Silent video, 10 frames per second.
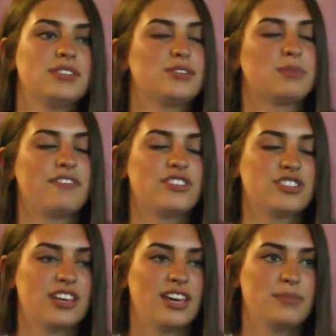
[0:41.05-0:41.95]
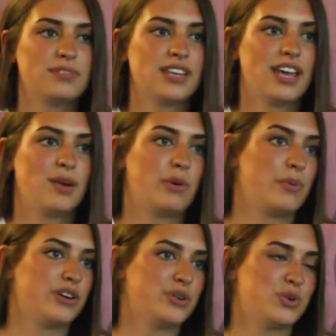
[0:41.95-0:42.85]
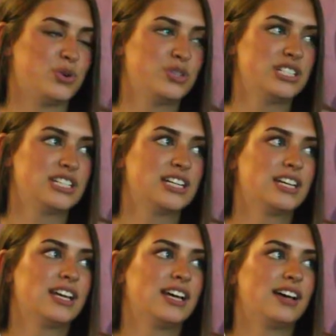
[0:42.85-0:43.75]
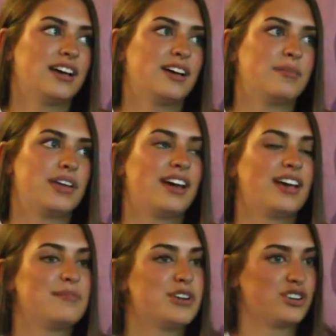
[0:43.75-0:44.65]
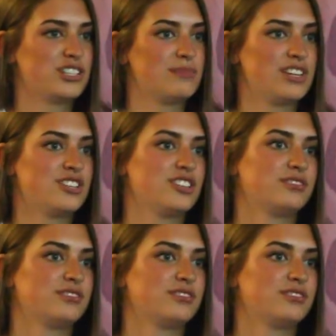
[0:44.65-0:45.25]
It's my first games, and we won gold. And I am a nursing major.